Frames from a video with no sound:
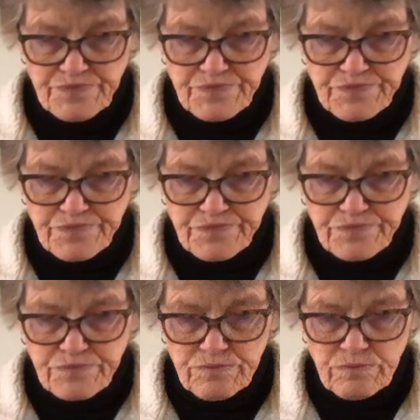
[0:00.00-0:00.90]

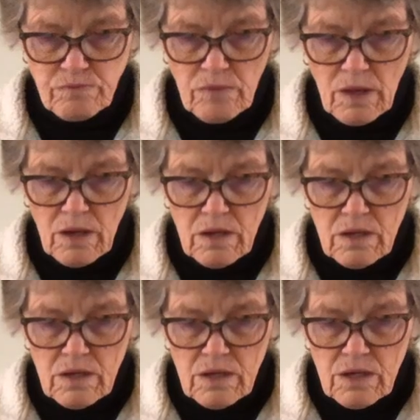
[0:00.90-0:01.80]

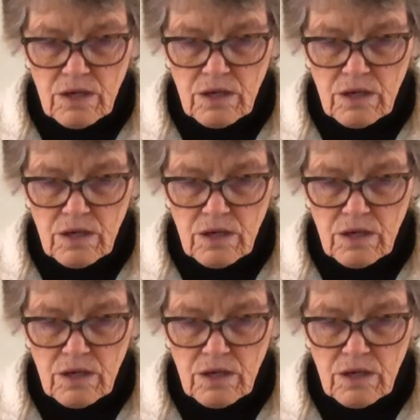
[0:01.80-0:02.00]
No one is speaking in this clip.